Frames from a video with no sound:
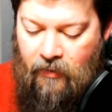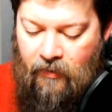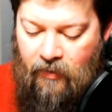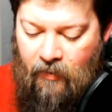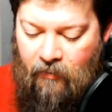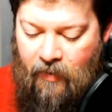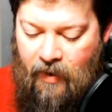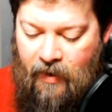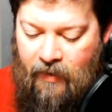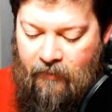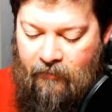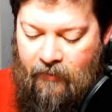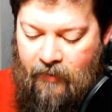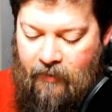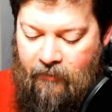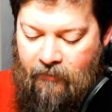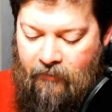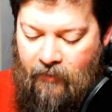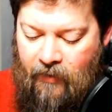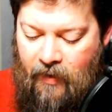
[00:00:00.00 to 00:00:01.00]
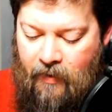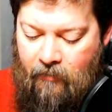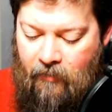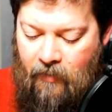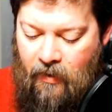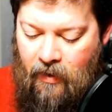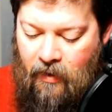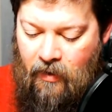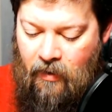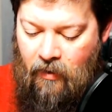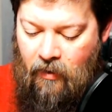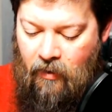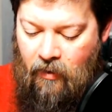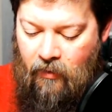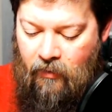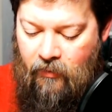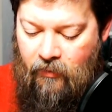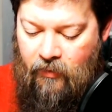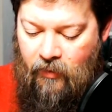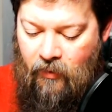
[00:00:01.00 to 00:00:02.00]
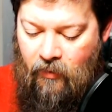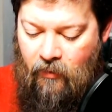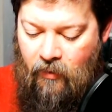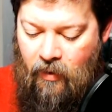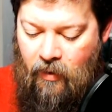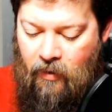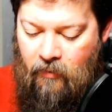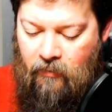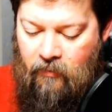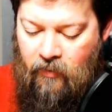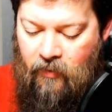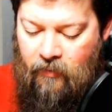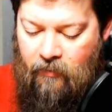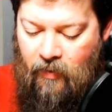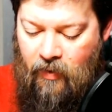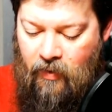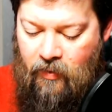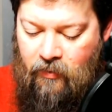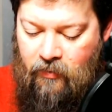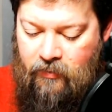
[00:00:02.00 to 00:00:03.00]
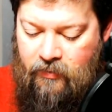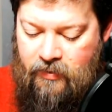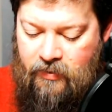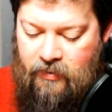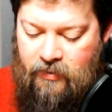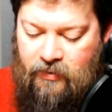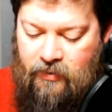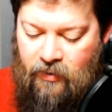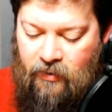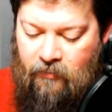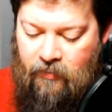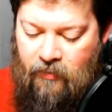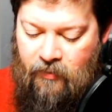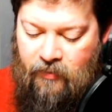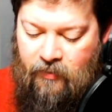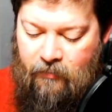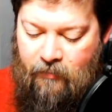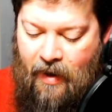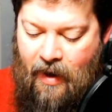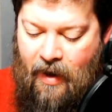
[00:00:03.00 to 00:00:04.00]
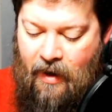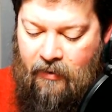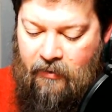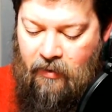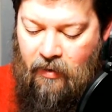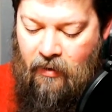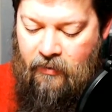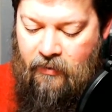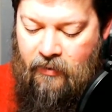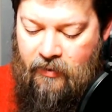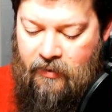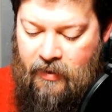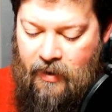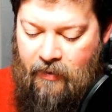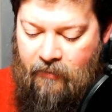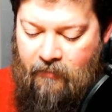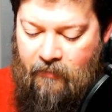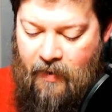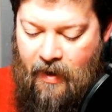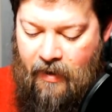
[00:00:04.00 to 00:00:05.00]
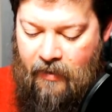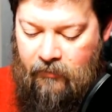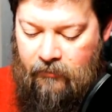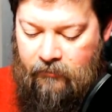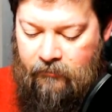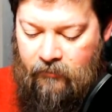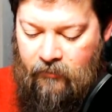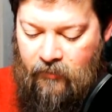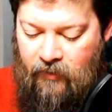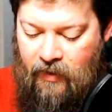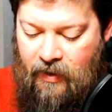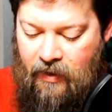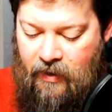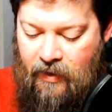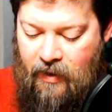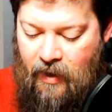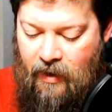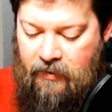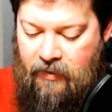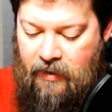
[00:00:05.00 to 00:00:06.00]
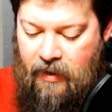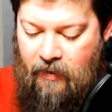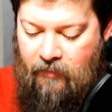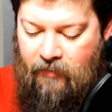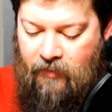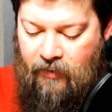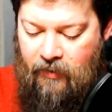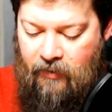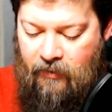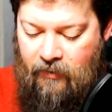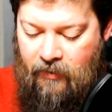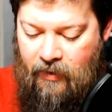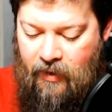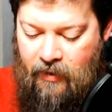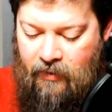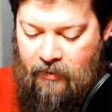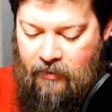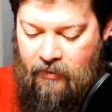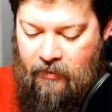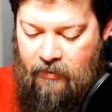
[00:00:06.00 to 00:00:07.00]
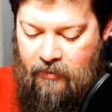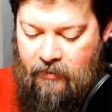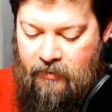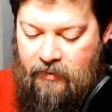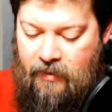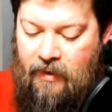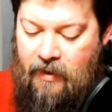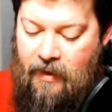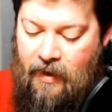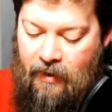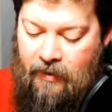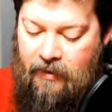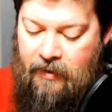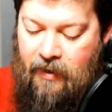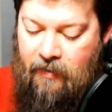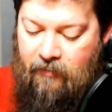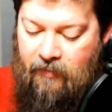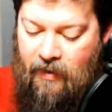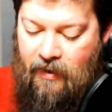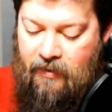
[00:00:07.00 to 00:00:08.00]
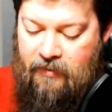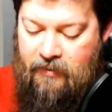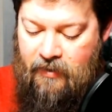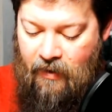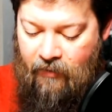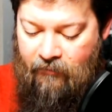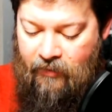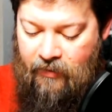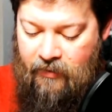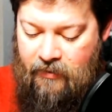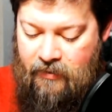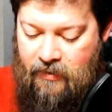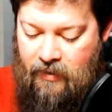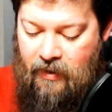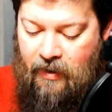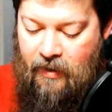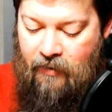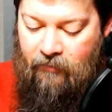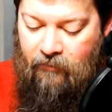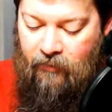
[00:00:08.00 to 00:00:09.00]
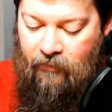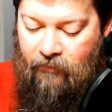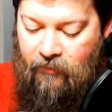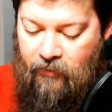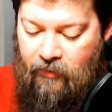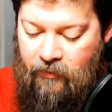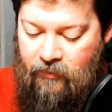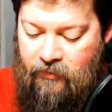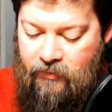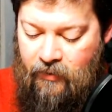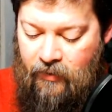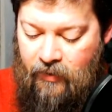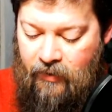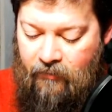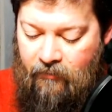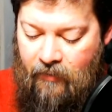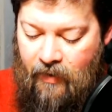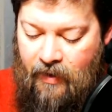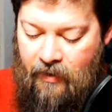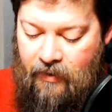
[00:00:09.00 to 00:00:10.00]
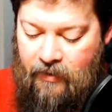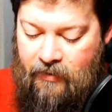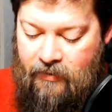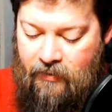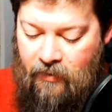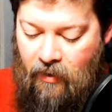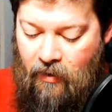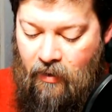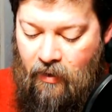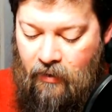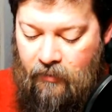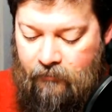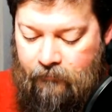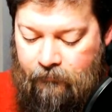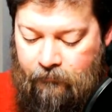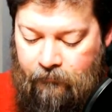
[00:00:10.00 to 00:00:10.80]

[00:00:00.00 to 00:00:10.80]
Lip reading: The men of Ephraim, although armed with bows, turned back on the day of battle. They did not keep the God. They did not keep God's covenant and refused to live by His law.